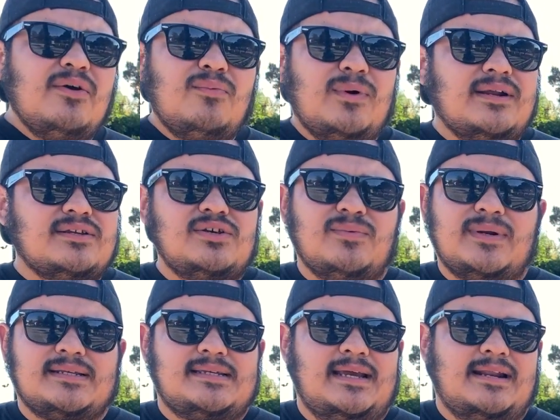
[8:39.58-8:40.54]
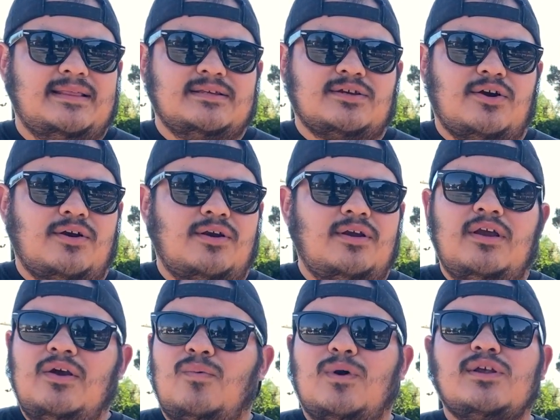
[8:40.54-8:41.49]
what else you want to see out of this car,
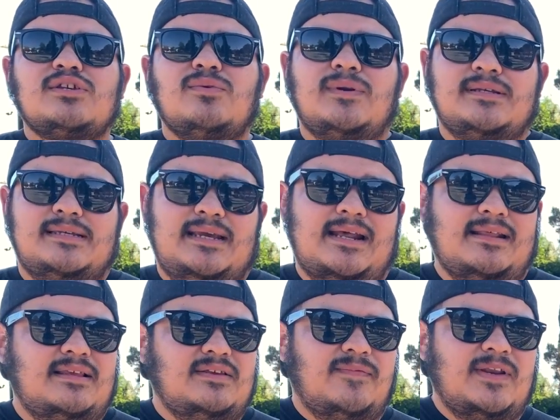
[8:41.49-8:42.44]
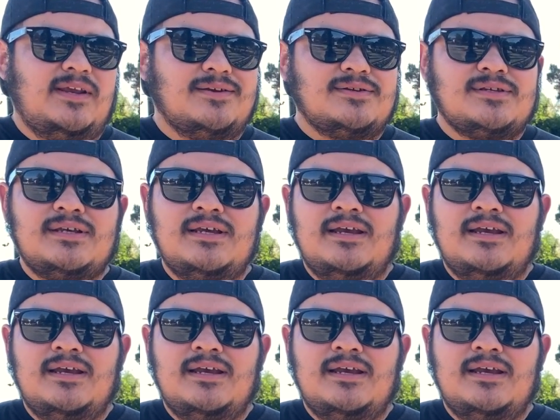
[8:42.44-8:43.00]
what else you want to see out of these videos,